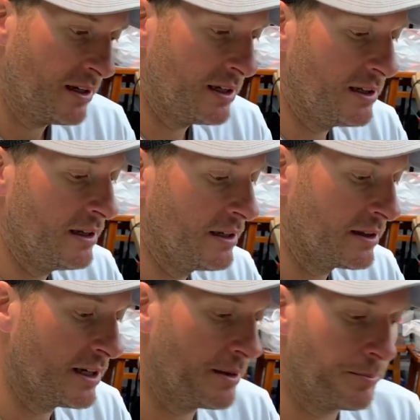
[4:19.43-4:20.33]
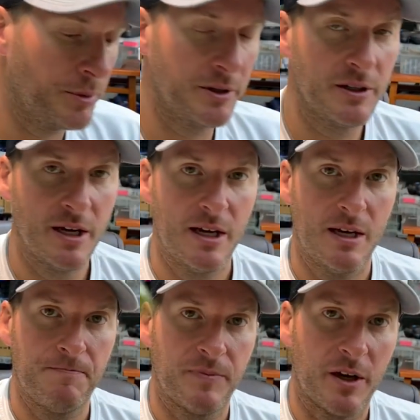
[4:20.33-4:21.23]
in like that, but
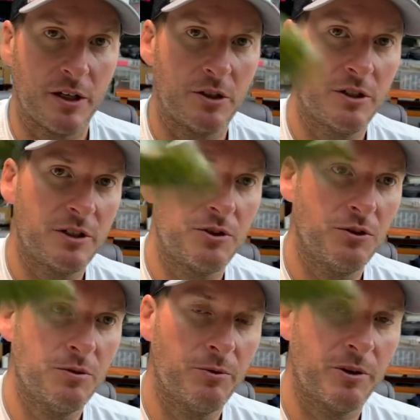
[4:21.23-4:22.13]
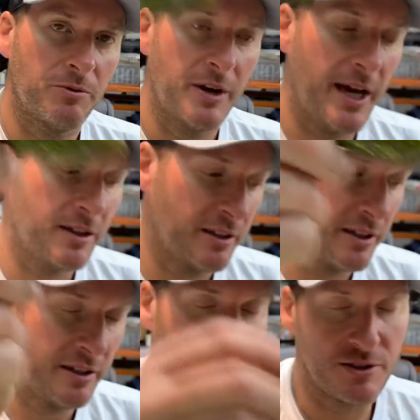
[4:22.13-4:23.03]
a good tube with a rattle
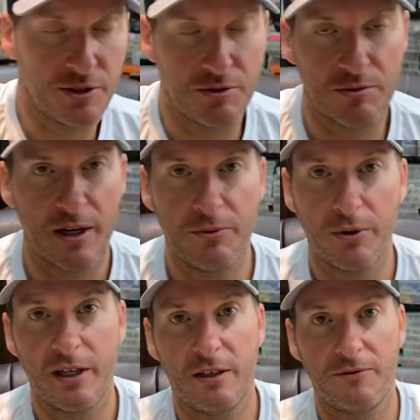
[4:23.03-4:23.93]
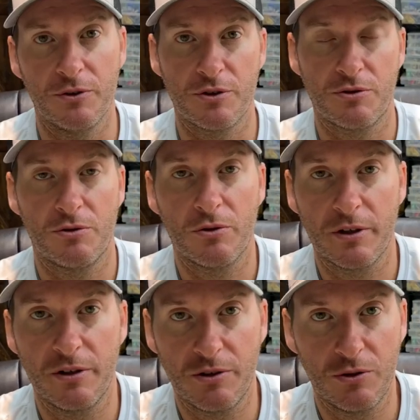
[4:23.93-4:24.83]
in it is a great way if you're
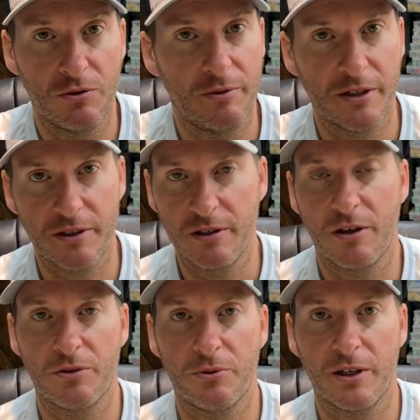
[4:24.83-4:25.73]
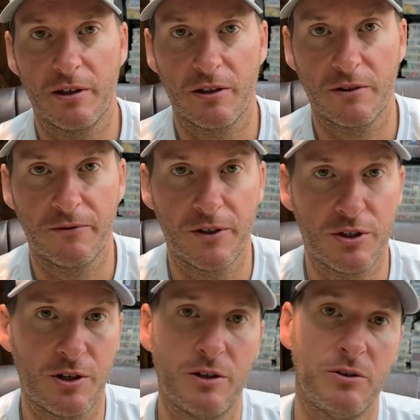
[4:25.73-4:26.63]
stroking the tube. That's another way I like to
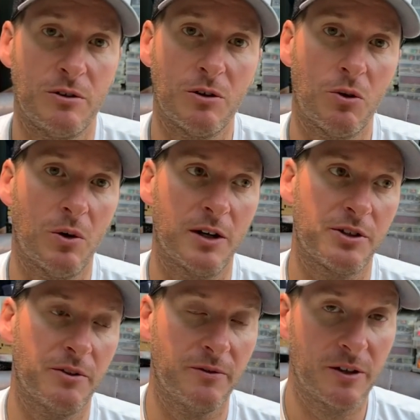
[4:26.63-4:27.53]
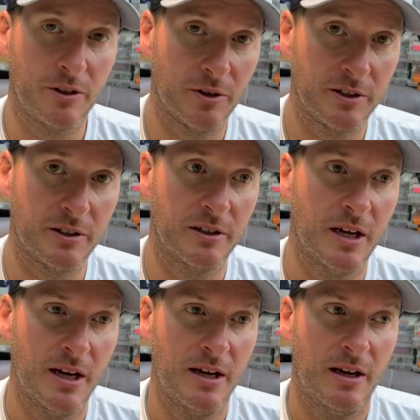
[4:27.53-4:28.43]
fish it. You can go watch the video I did
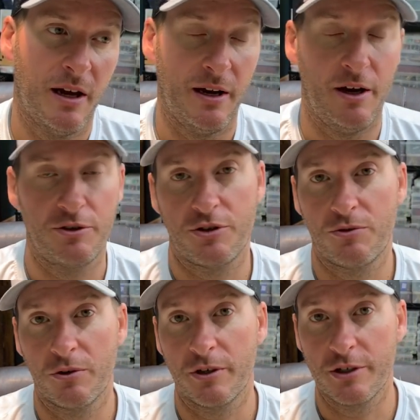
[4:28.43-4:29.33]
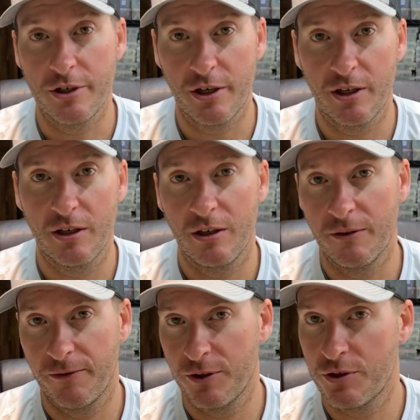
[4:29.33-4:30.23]
on how to stroke a jig. You
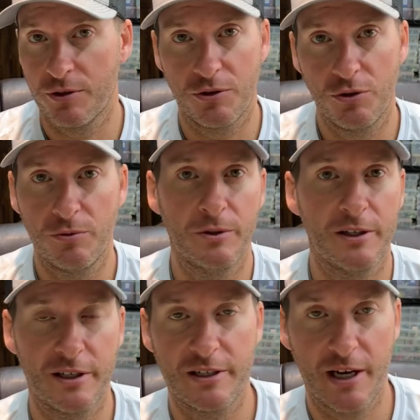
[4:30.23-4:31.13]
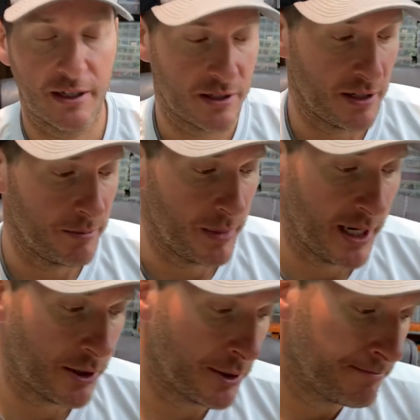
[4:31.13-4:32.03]
fish the tube in the exact same
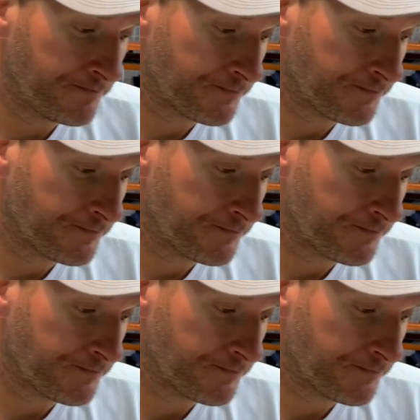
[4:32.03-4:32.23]
manner.